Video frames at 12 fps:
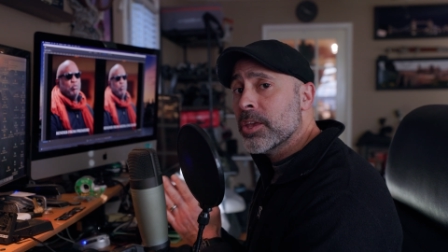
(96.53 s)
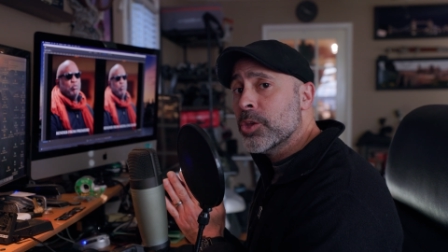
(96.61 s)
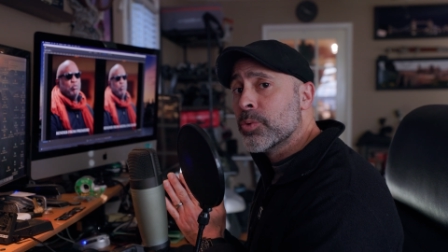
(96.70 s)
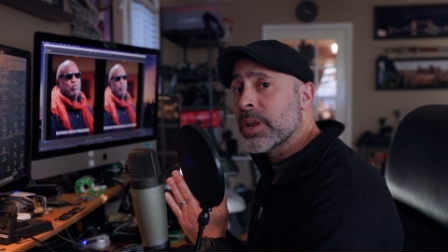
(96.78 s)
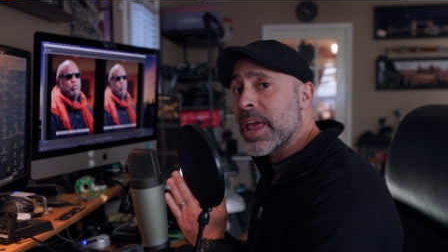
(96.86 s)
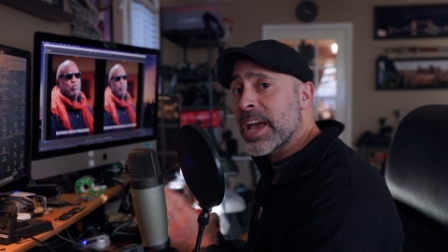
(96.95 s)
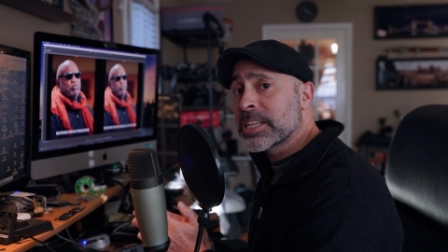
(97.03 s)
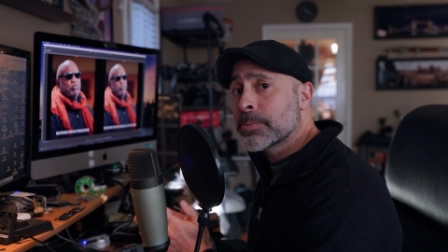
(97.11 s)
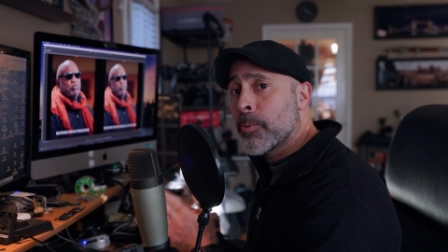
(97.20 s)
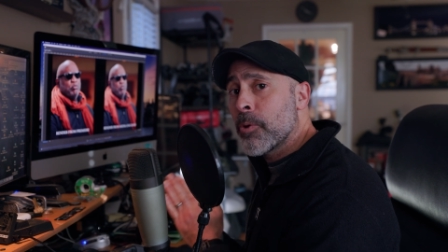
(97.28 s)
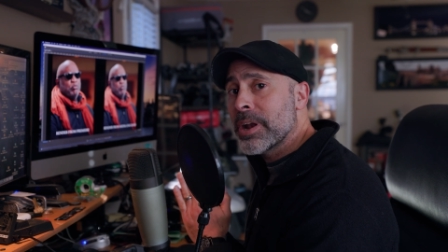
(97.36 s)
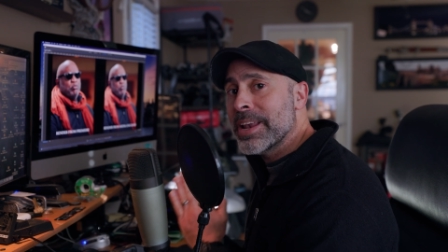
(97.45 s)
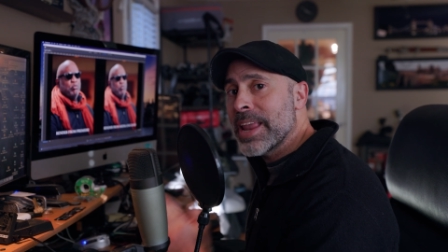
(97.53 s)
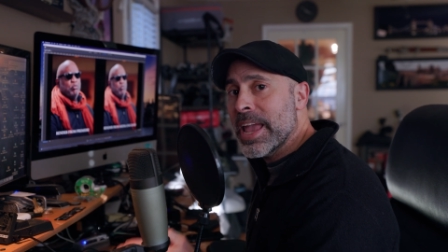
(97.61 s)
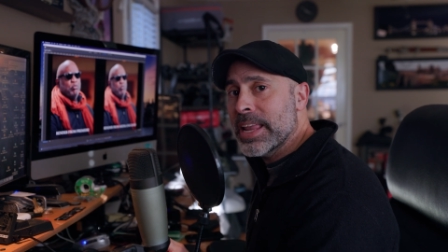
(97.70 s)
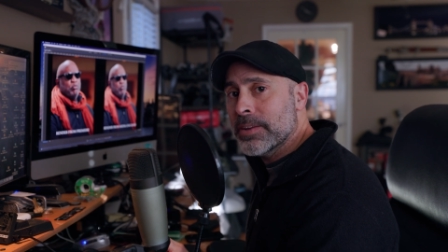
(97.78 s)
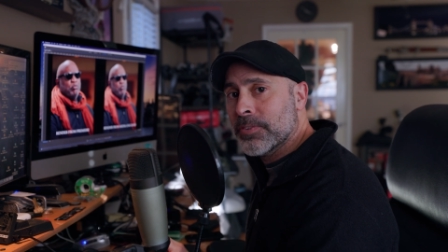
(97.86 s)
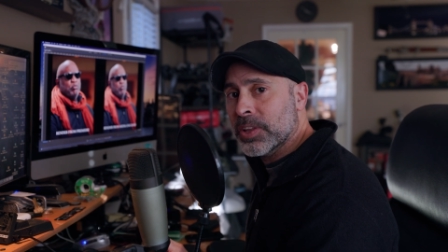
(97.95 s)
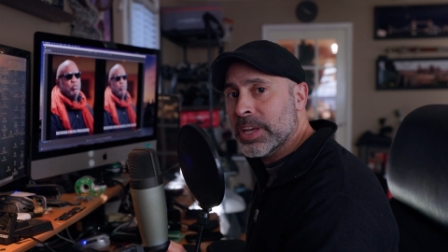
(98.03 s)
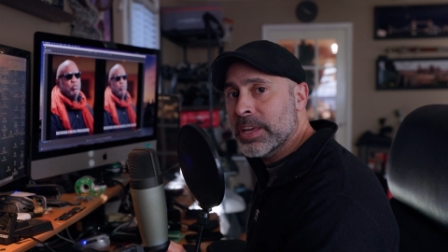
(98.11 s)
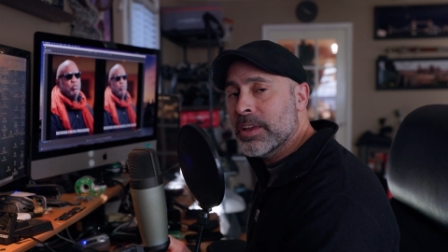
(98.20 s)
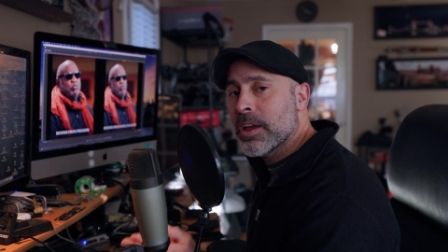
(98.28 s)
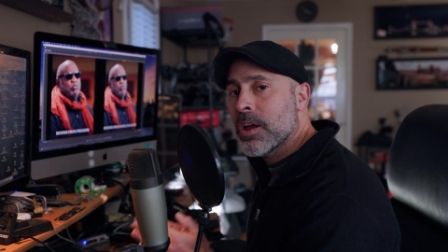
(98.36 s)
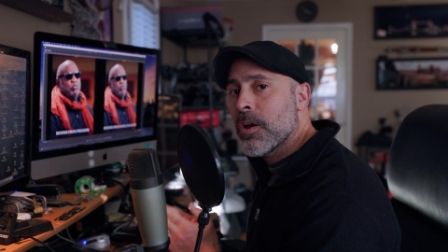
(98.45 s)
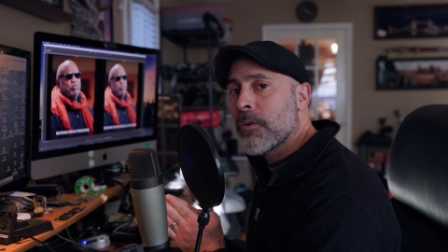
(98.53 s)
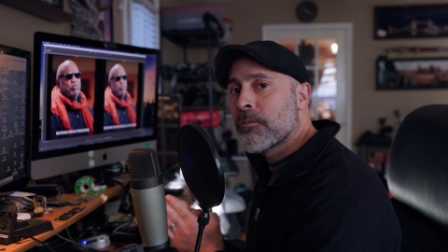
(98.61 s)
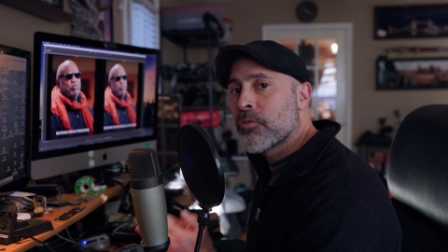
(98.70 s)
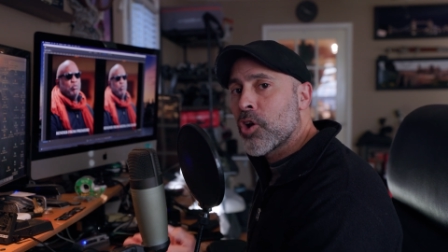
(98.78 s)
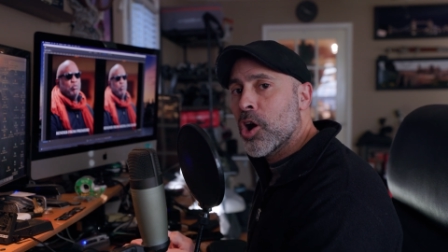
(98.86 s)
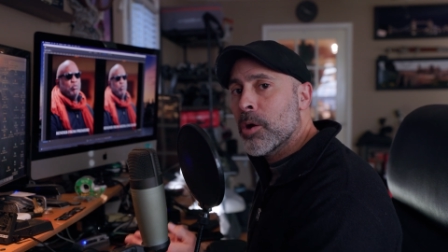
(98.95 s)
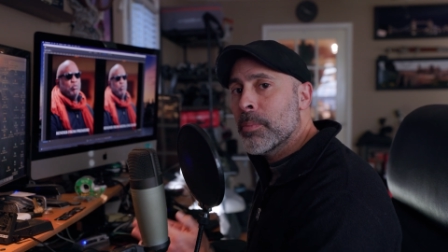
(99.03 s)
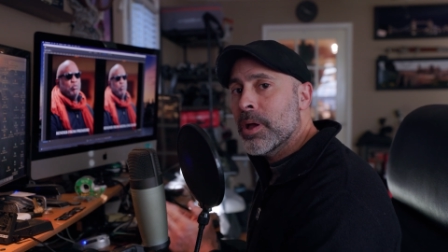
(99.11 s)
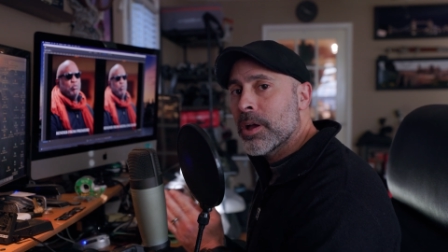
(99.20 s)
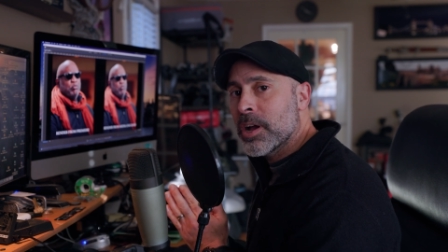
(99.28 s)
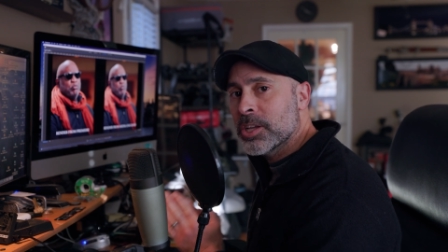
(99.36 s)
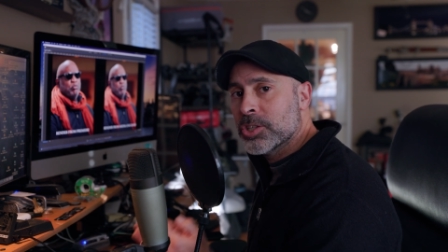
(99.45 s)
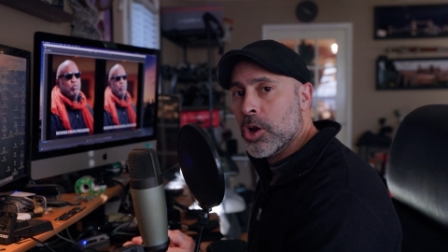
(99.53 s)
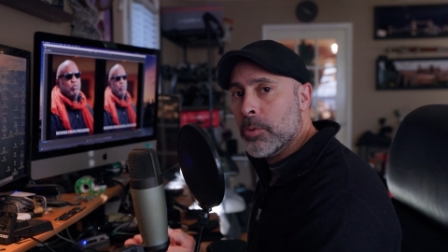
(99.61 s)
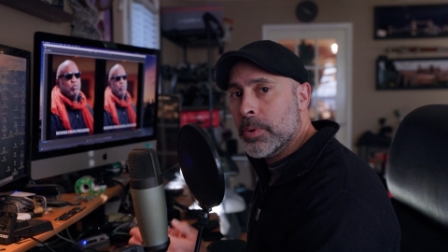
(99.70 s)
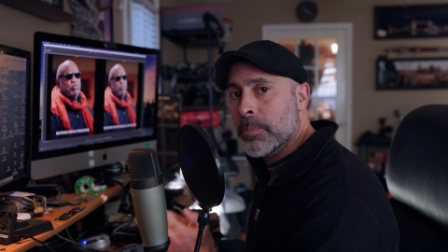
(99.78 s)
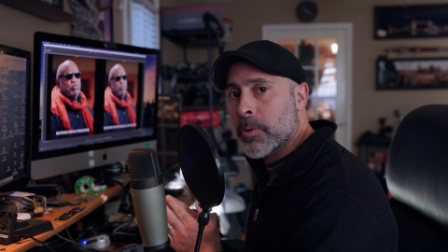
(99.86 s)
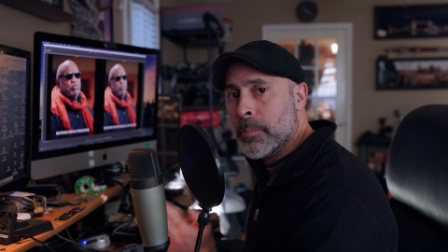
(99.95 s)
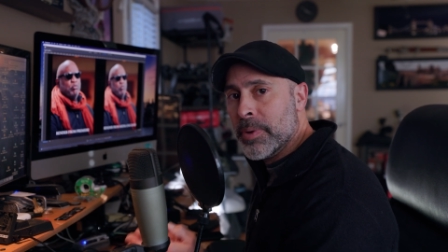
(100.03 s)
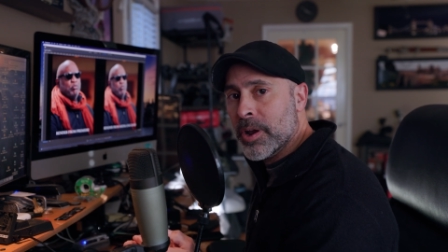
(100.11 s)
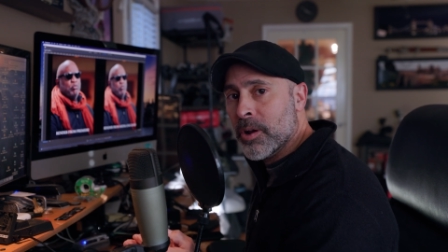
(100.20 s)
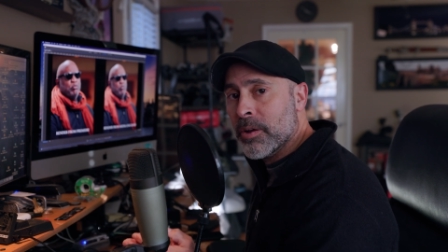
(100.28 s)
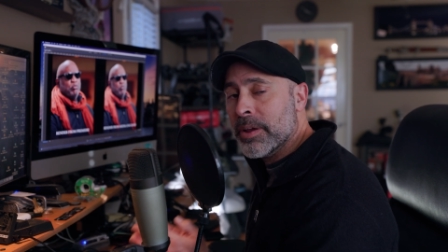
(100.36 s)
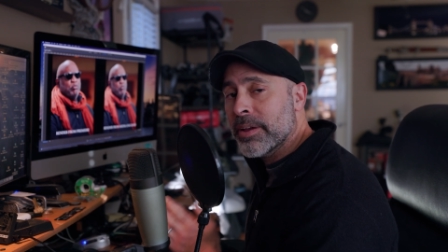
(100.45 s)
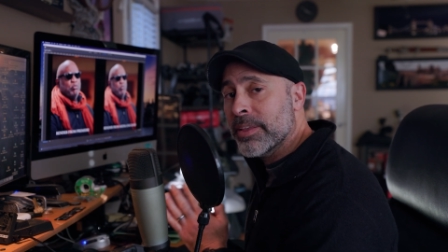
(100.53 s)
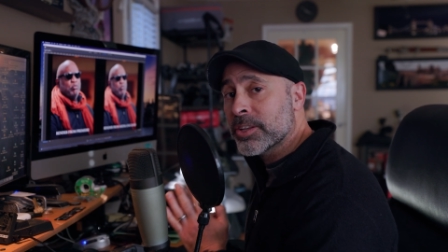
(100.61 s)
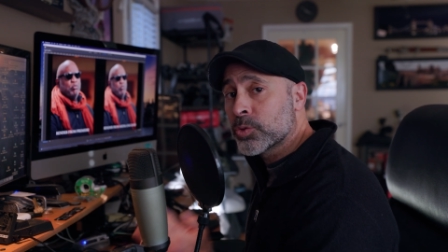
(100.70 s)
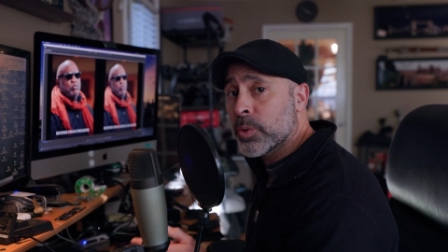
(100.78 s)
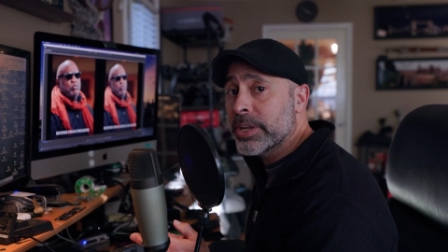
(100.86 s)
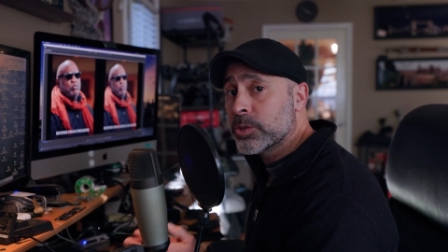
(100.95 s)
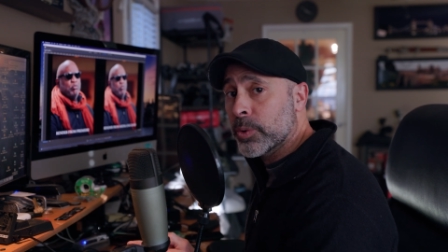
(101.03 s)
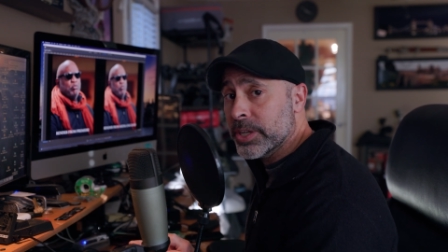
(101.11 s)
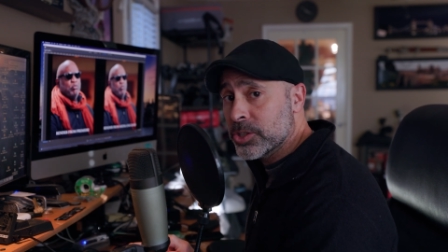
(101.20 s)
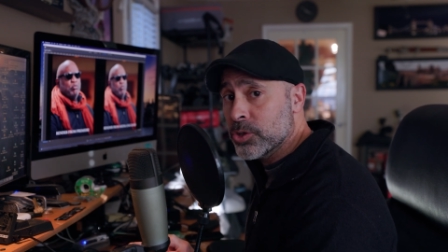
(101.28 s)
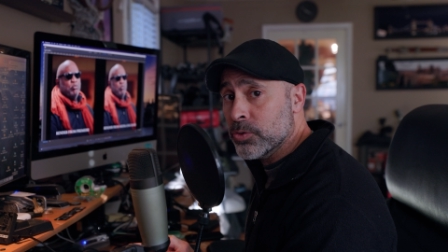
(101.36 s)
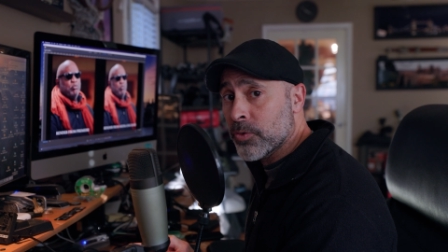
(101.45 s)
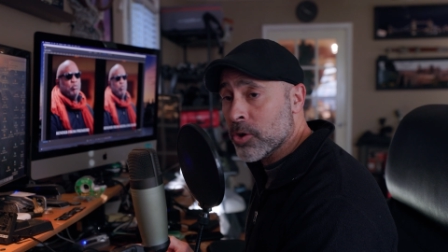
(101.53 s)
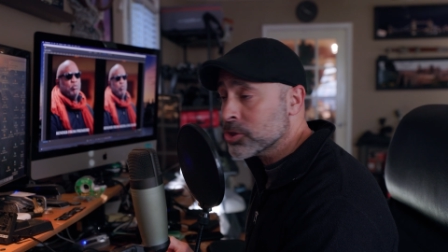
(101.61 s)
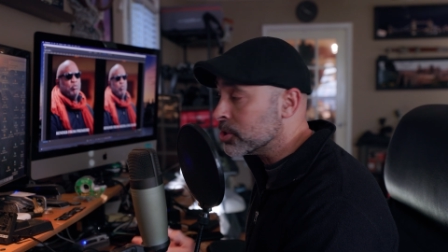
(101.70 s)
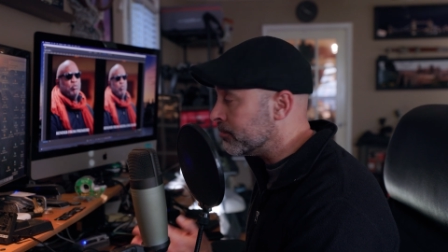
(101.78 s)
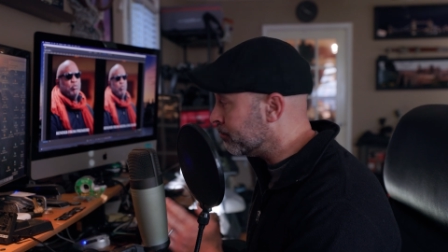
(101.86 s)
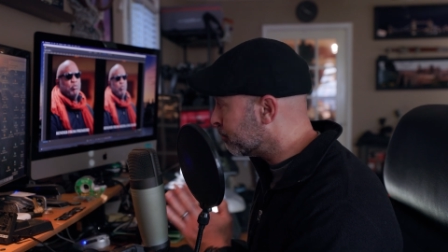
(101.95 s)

you can export natively from Adobe Premiere in the 2022 version.